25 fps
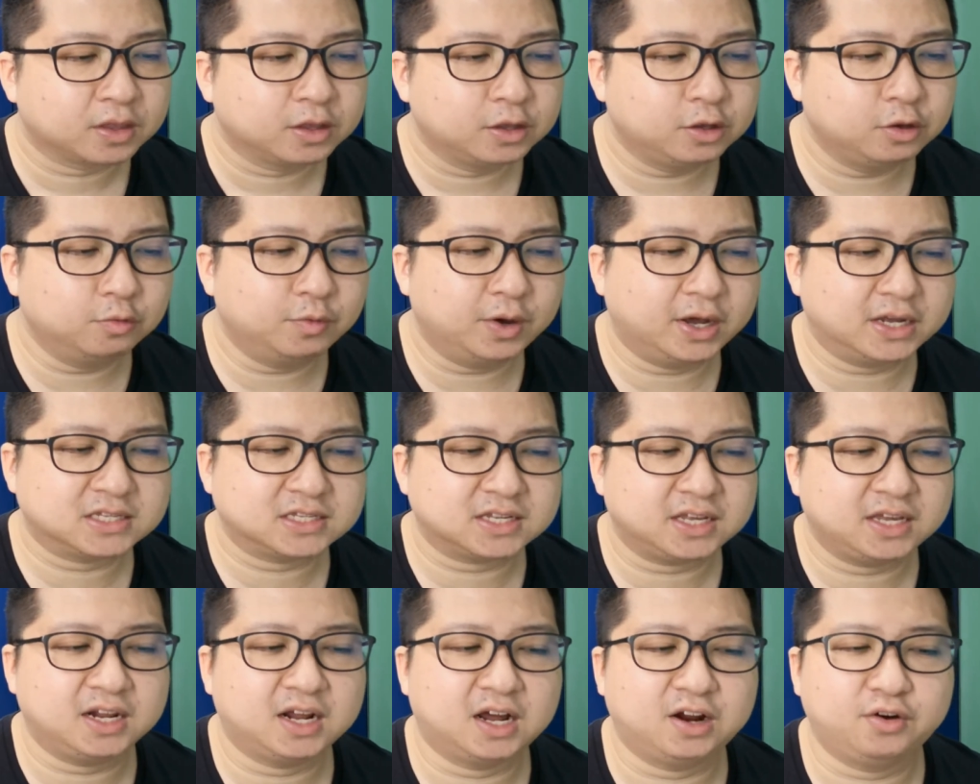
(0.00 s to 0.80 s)

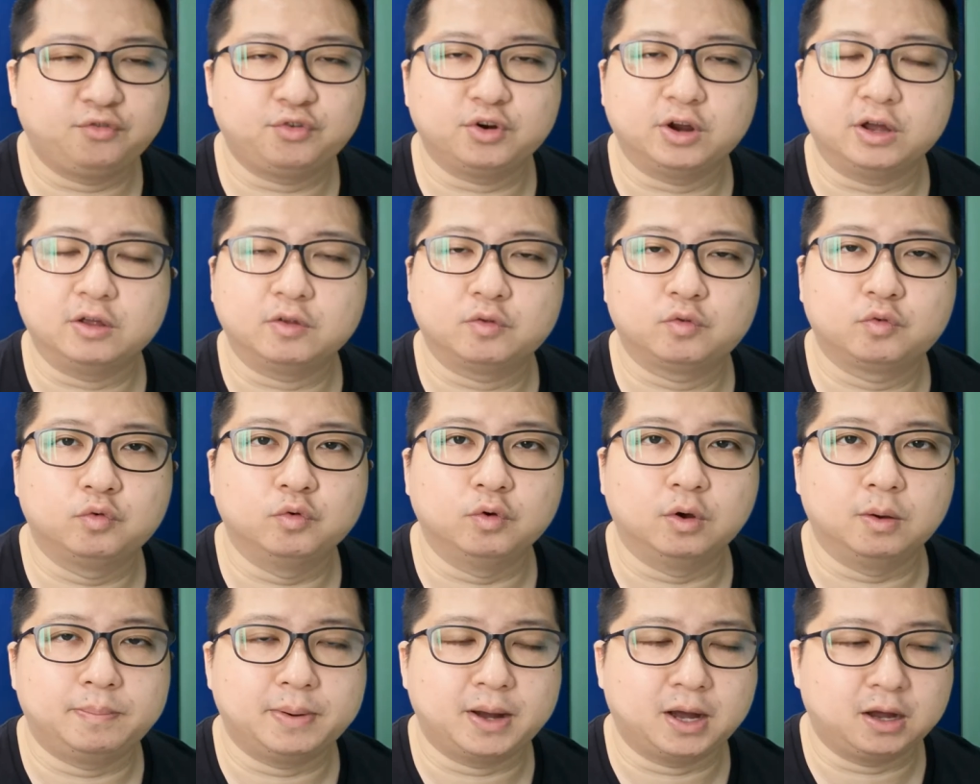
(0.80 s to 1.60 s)
US $800
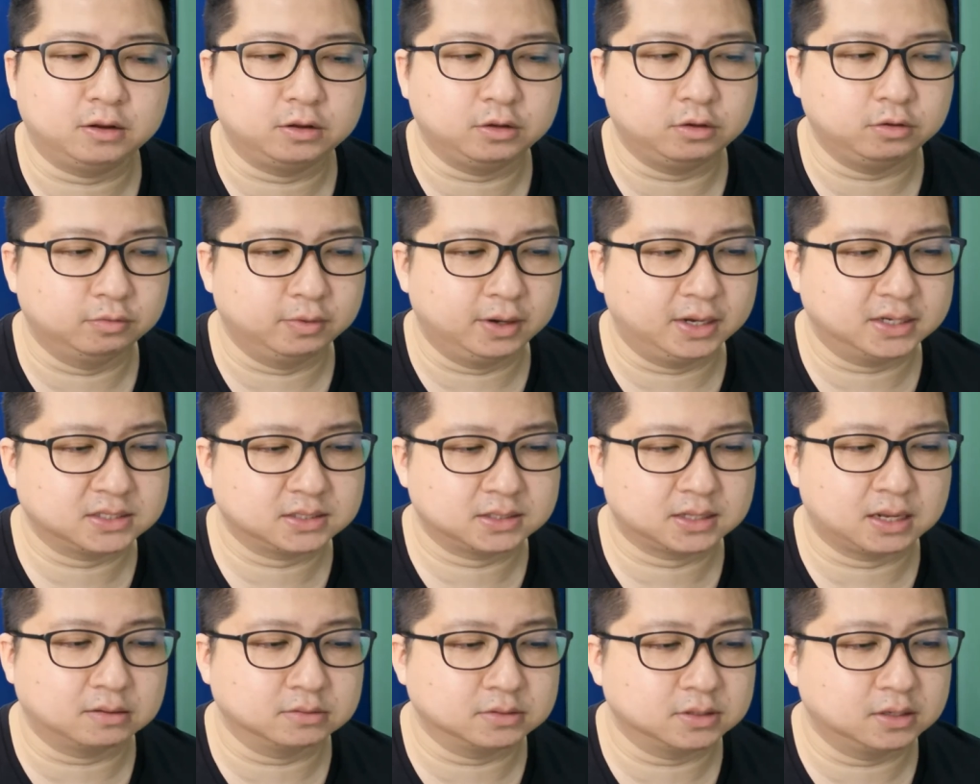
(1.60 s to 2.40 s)
to about US
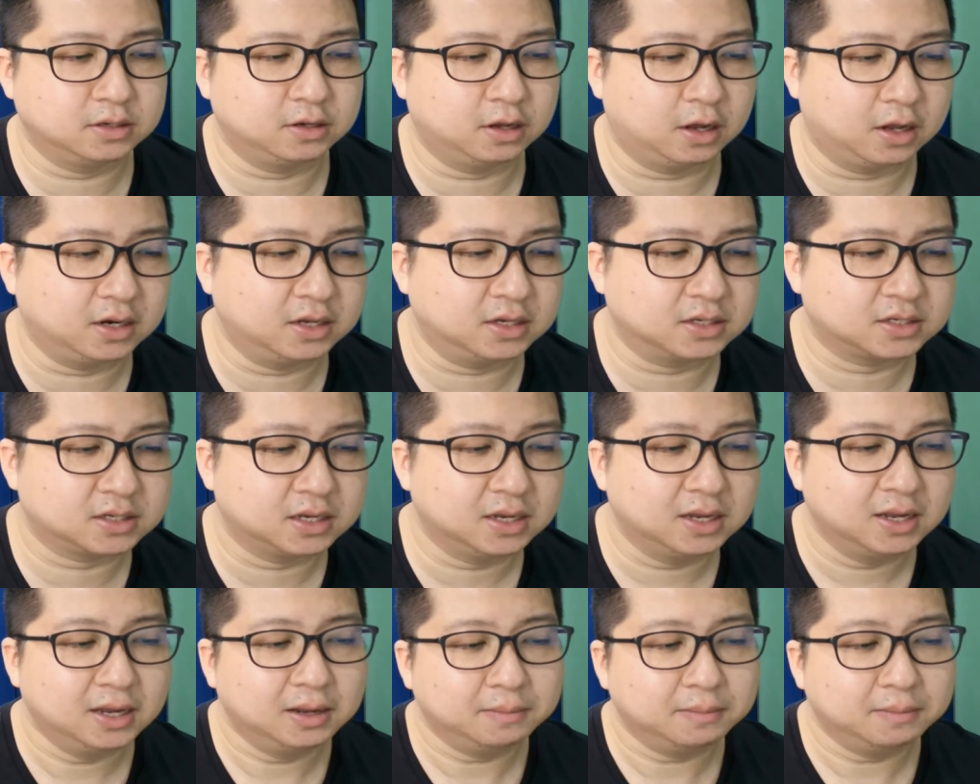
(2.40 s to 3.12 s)
$1,000.